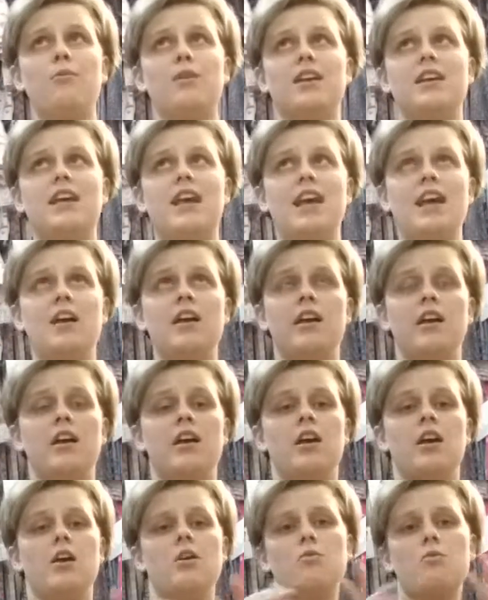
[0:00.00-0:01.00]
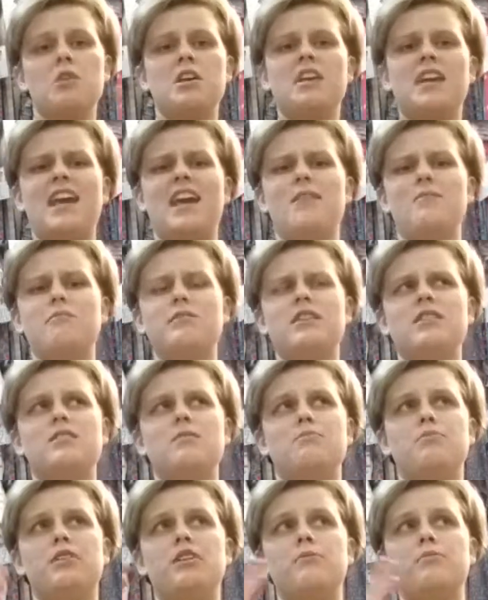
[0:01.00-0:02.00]
We we can't be the
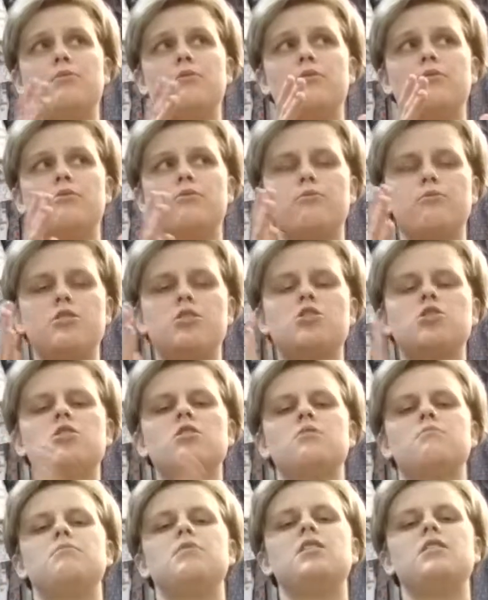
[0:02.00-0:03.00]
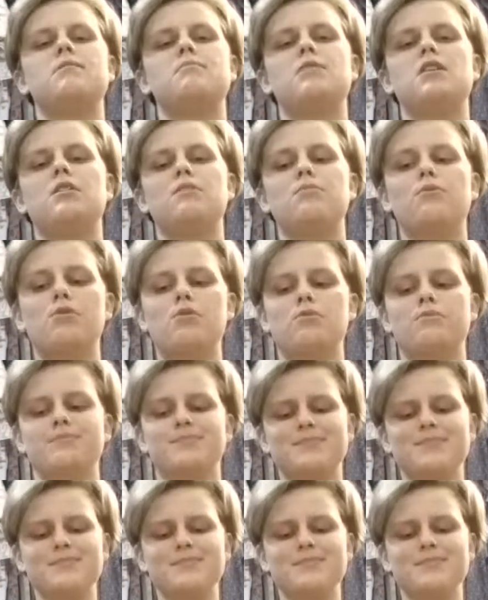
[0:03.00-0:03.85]
people, we shouldn't be the people